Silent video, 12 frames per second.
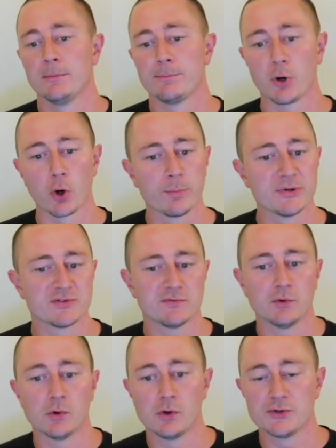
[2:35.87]

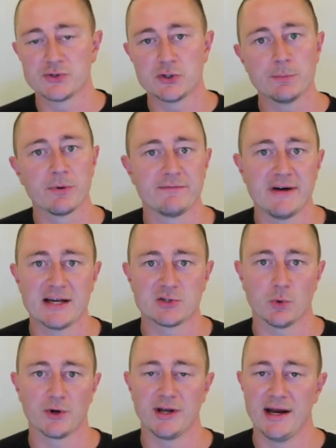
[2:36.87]
purposeful, super fast
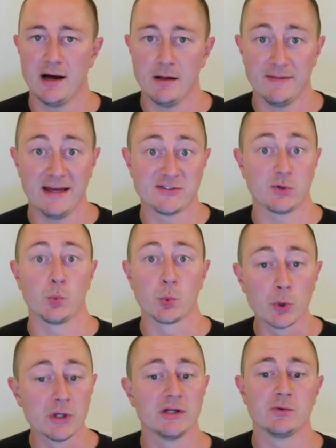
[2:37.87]
working out, that's a
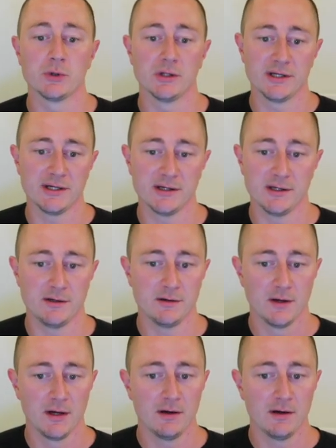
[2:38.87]
really, really good.